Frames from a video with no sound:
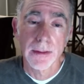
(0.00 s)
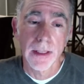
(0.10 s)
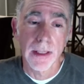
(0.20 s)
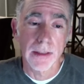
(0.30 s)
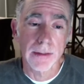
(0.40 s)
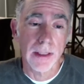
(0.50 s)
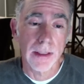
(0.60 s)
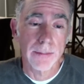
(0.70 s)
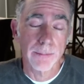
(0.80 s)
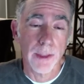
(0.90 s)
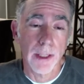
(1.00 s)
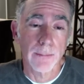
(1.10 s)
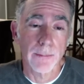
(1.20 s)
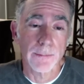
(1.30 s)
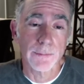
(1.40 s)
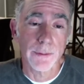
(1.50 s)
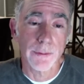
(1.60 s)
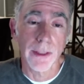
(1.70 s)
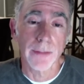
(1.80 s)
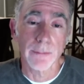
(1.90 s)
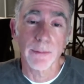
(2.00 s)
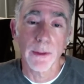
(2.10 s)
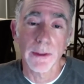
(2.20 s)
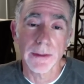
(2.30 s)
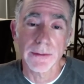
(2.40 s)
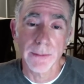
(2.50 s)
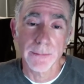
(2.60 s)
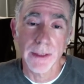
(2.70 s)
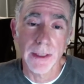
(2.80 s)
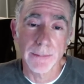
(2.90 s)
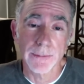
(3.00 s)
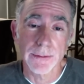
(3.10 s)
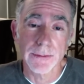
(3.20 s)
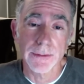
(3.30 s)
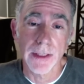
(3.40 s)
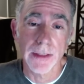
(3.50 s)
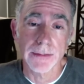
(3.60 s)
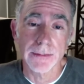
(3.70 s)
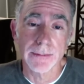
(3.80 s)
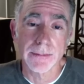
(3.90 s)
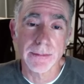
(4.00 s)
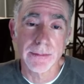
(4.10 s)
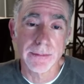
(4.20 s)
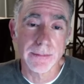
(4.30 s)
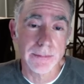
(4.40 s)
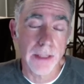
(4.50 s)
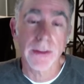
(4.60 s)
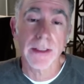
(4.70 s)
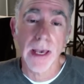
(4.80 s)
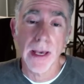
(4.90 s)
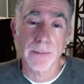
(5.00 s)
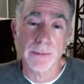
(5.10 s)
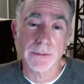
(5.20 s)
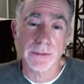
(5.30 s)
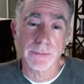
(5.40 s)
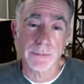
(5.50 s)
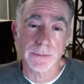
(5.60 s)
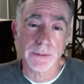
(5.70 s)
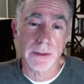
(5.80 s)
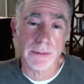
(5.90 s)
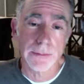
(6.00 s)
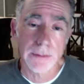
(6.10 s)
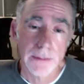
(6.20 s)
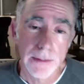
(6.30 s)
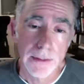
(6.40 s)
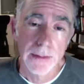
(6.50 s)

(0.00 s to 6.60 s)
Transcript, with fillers: And a lot of the problems with great reporting sometimes is that nothing happens as a result. Mm.